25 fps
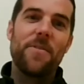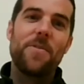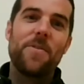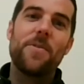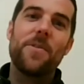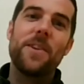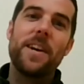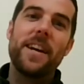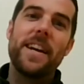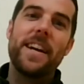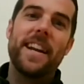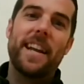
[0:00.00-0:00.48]

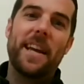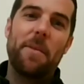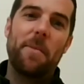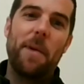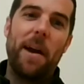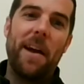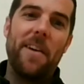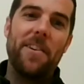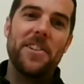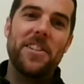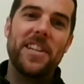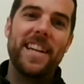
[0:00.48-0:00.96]
Really,
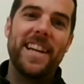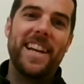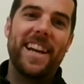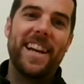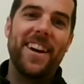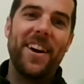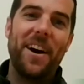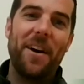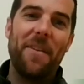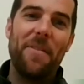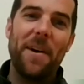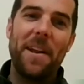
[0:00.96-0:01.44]
where has he
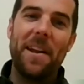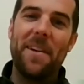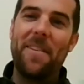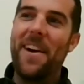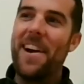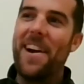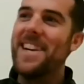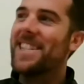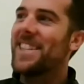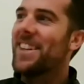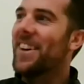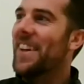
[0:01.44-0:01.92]
got? I wonder
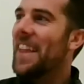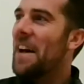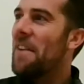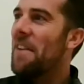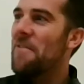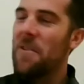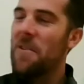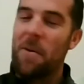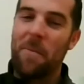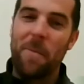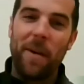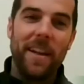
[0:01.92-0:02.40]
where he's got
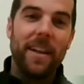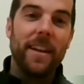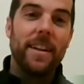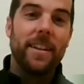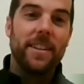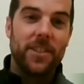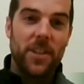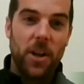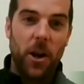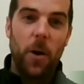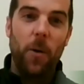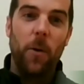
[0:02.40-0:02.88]
that from.
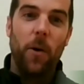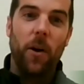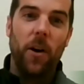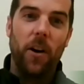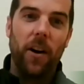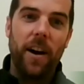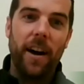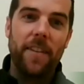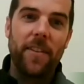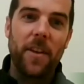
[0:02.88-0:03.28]
Do you know what?